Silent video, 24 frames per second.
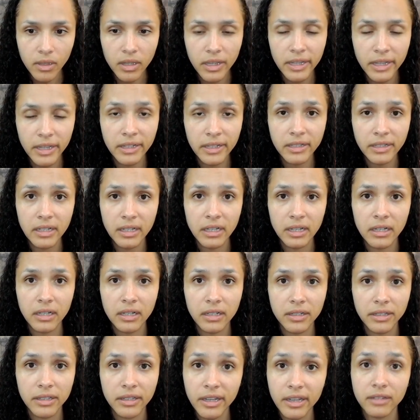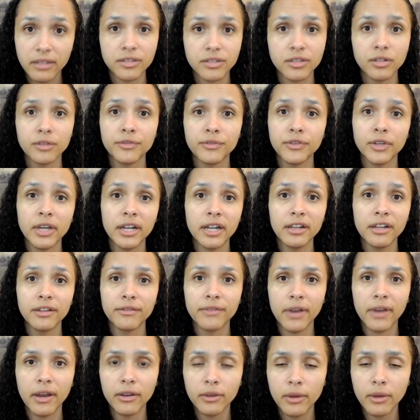And uh, yeah, so if you got any
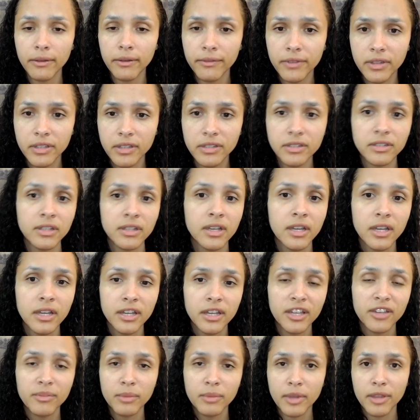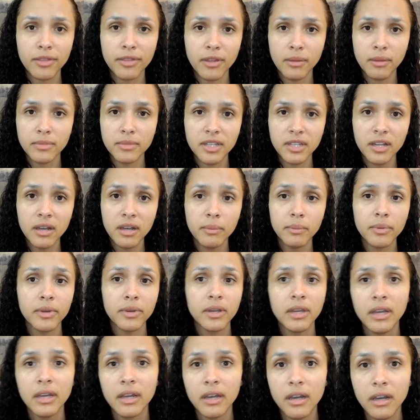value off of this, give me a thumbs up.
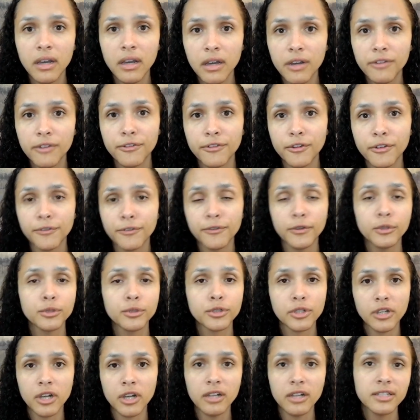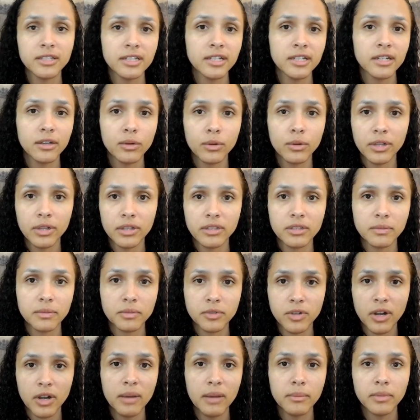Uh, for future content, go in and
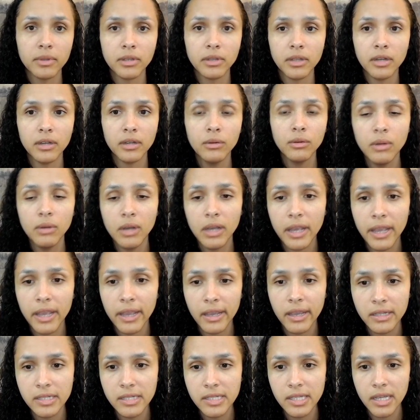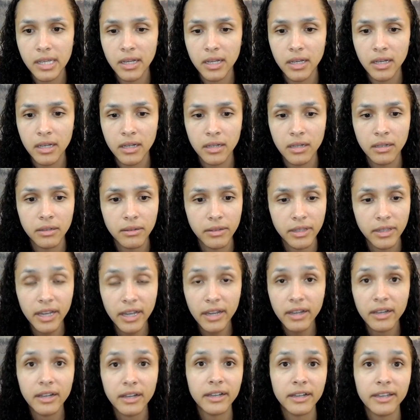subscribe below. And uh,
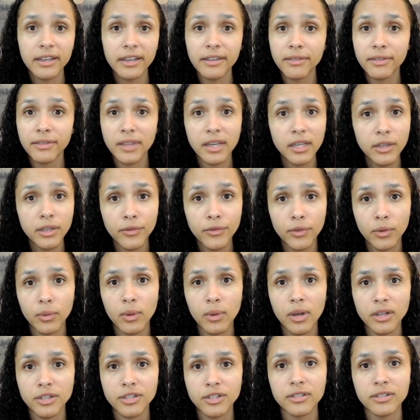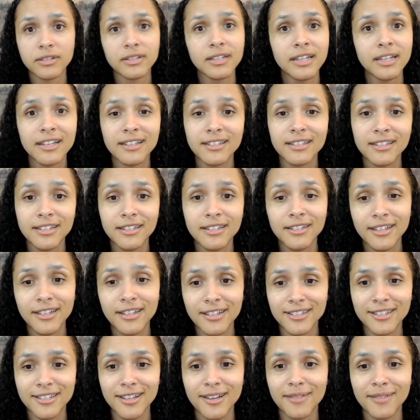yeah, again, thank you for watching. See you
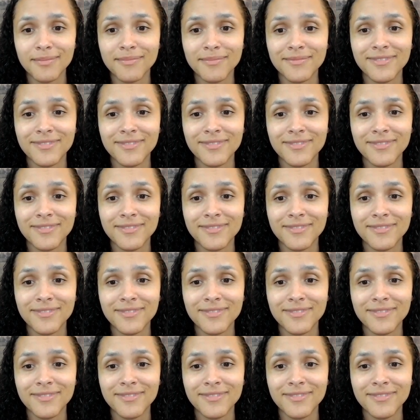next time.